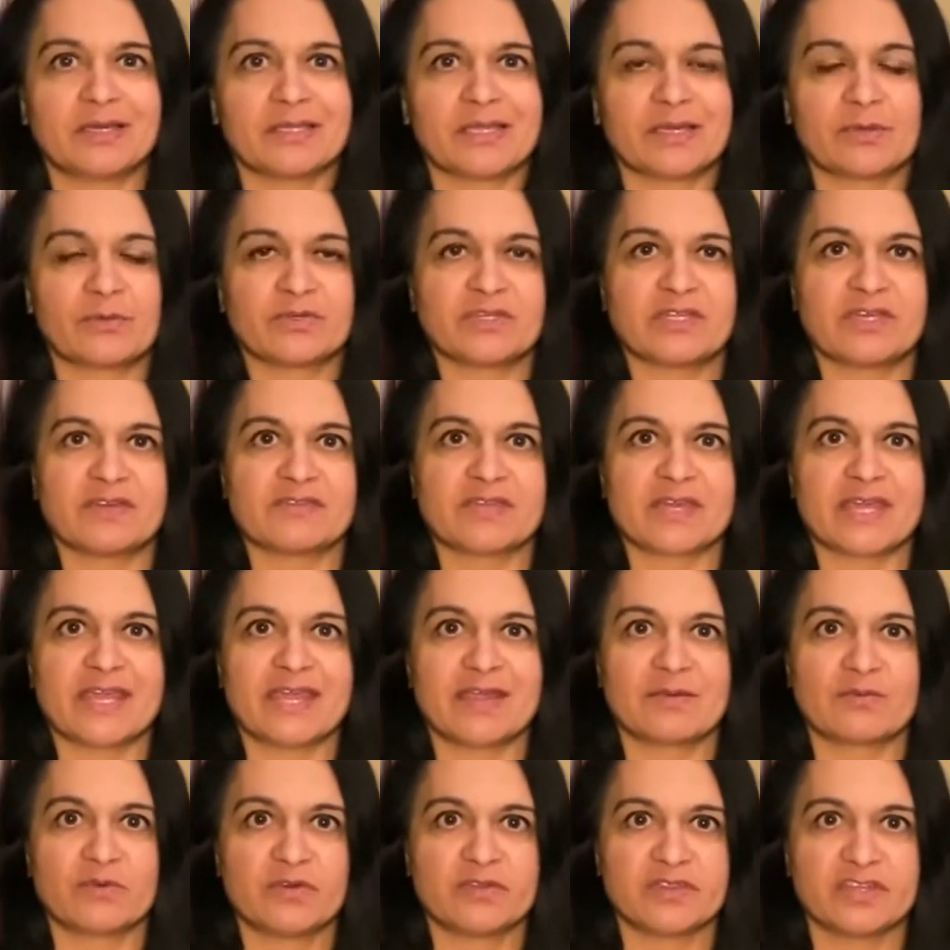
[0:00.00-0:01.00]
Like when you have the
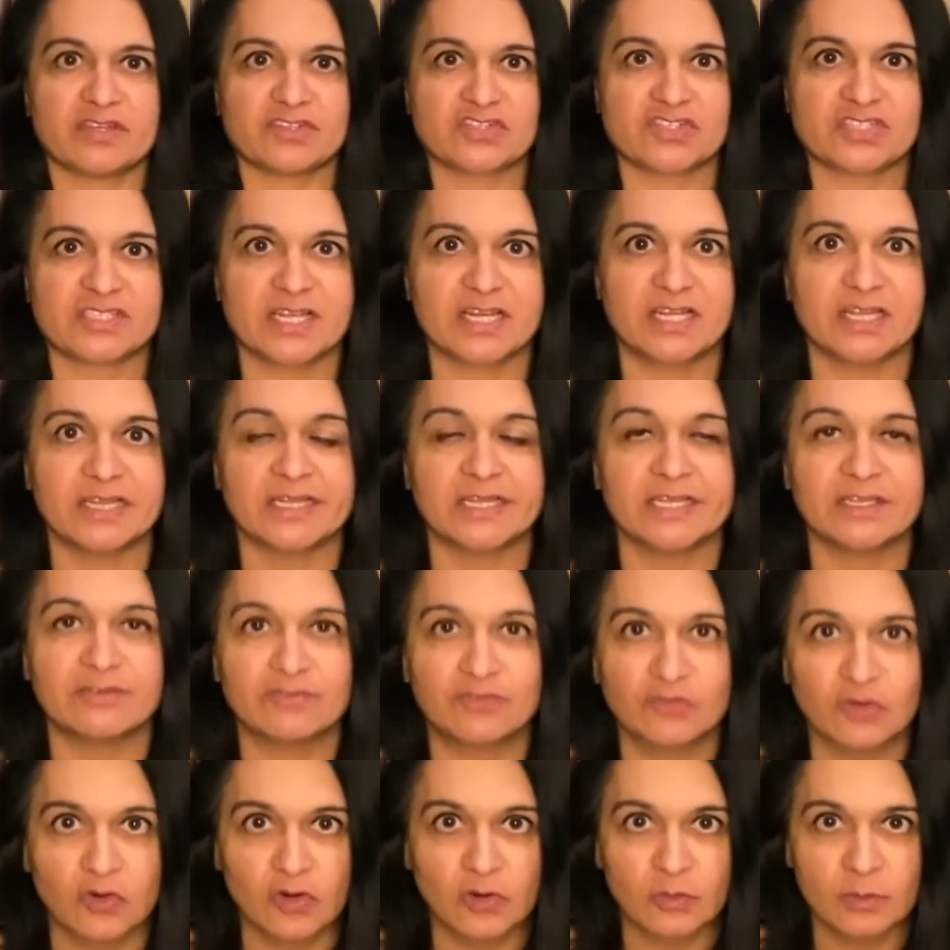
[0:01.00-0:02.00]
camera, they'll just kind of lean
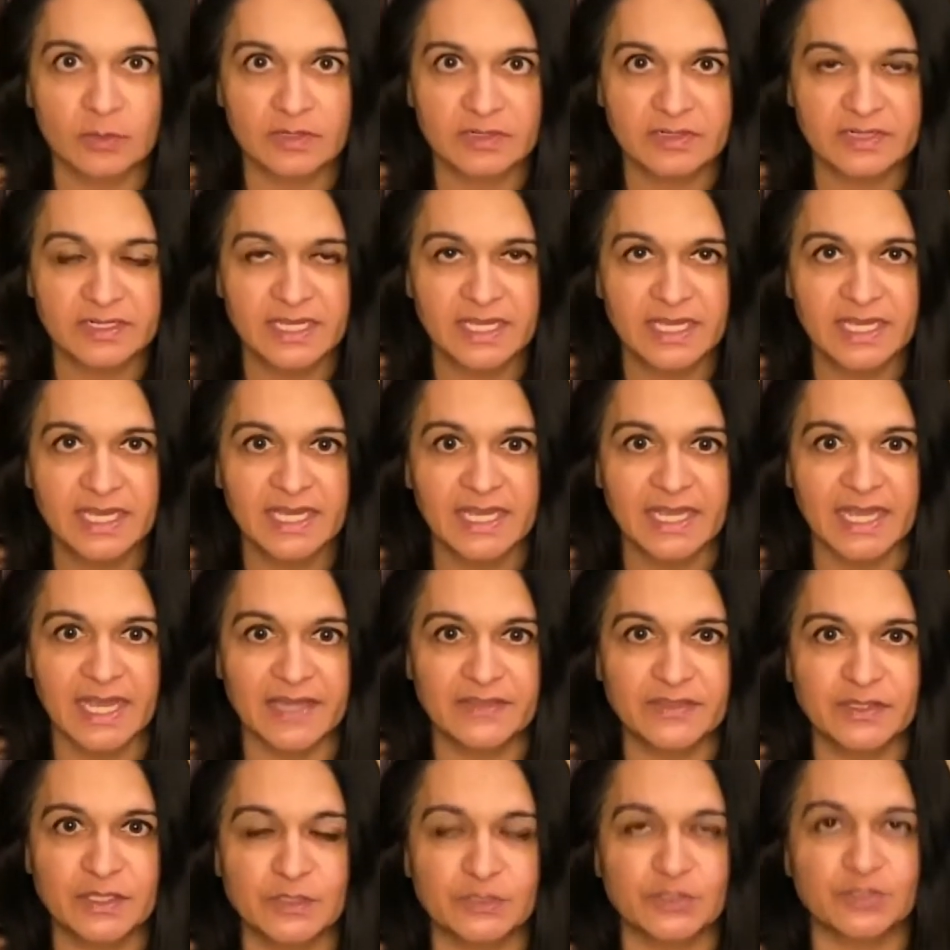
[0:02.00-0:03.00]
forward
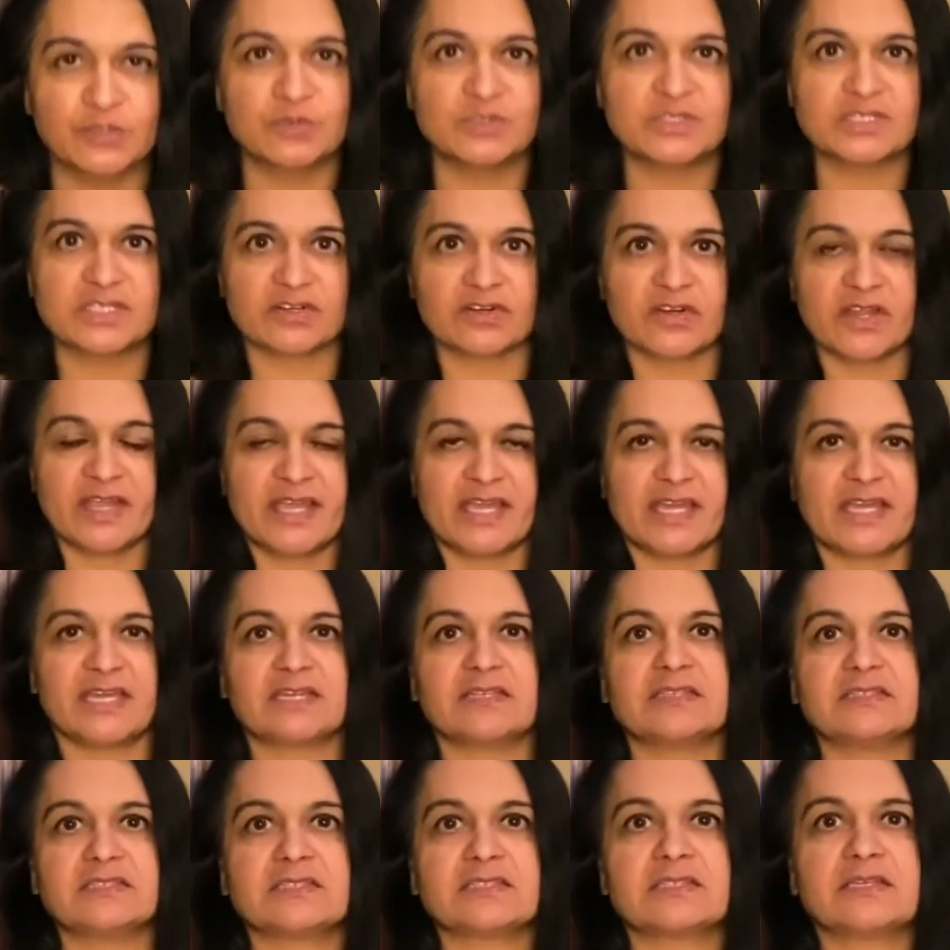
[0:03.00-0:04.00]
and they'll use their
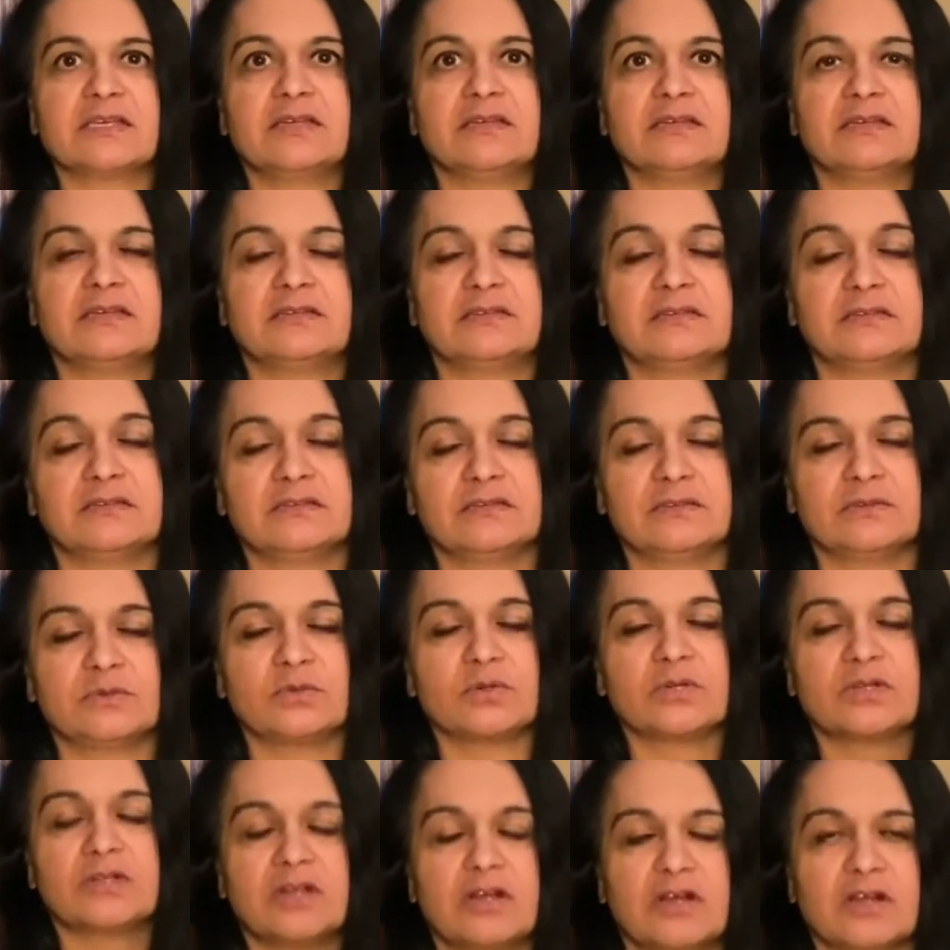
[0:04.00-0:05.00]
hands
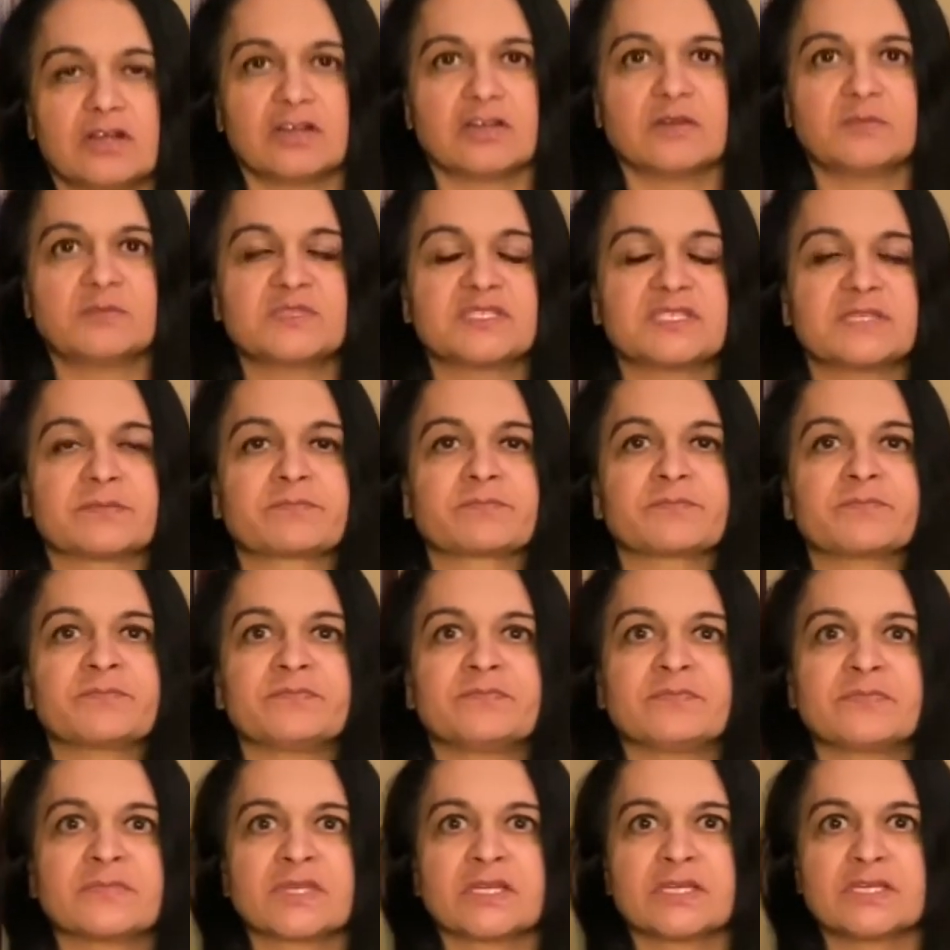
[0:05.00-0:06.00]
or arms
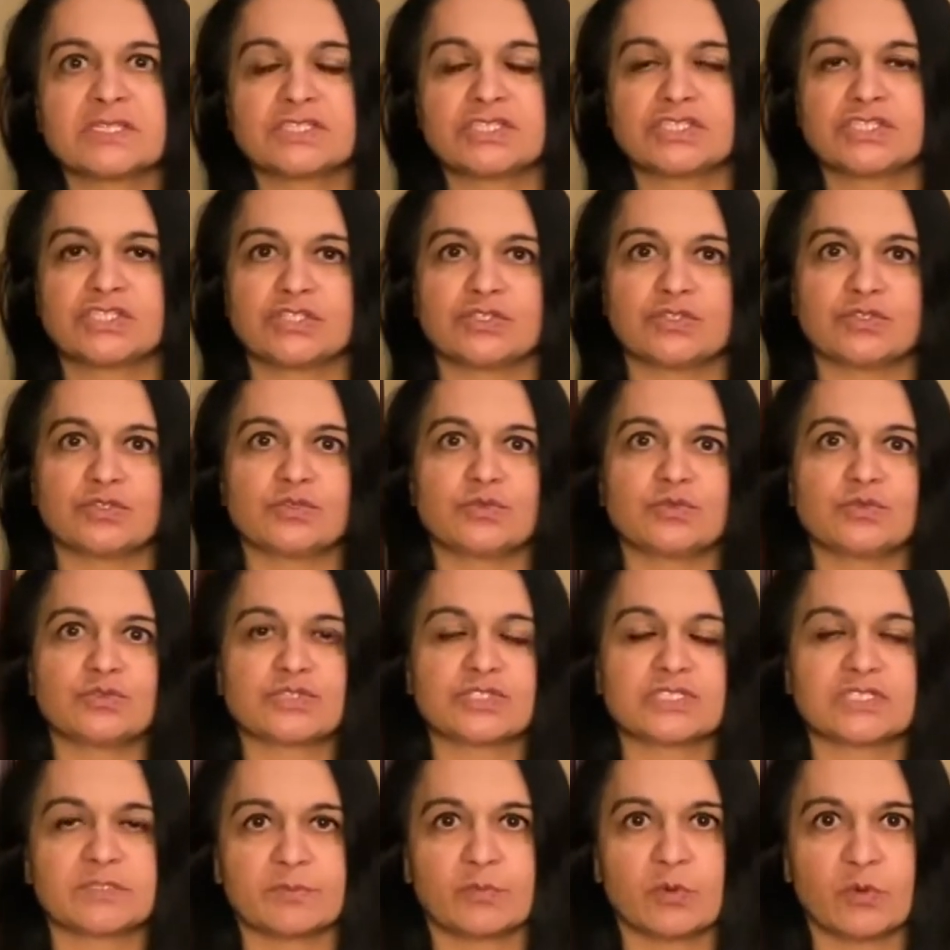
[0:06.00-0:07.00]
to
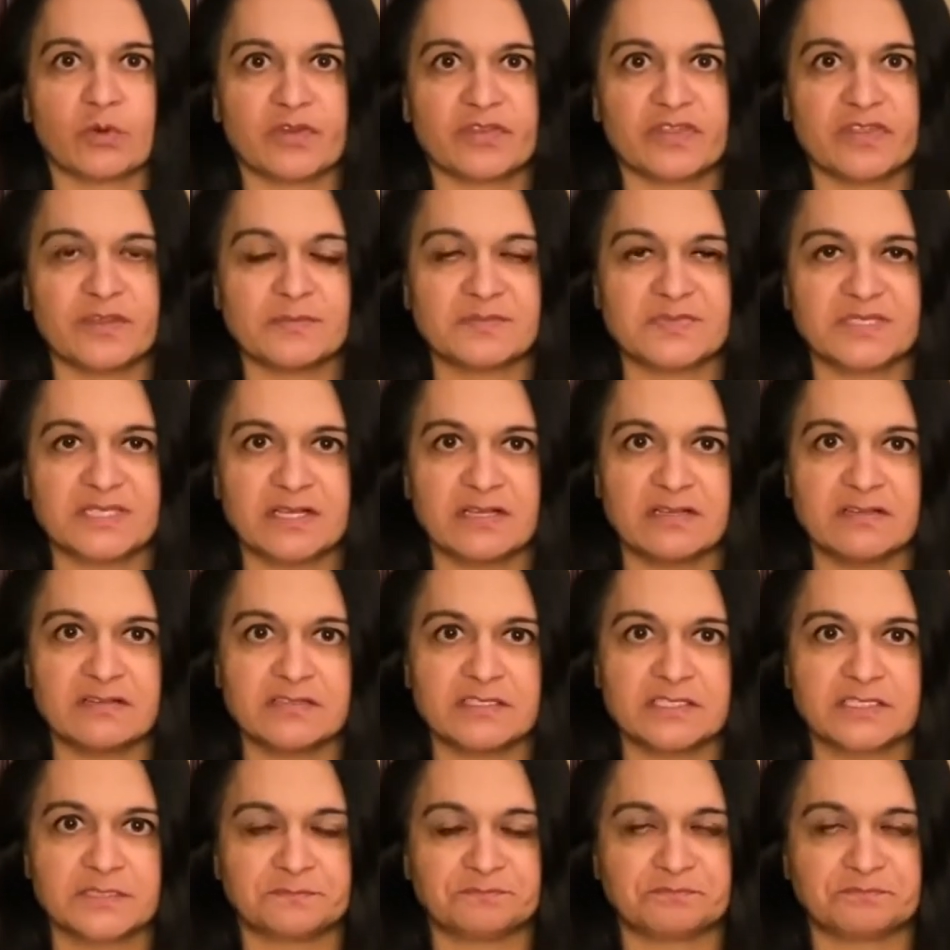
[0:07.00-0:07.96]
support themselves.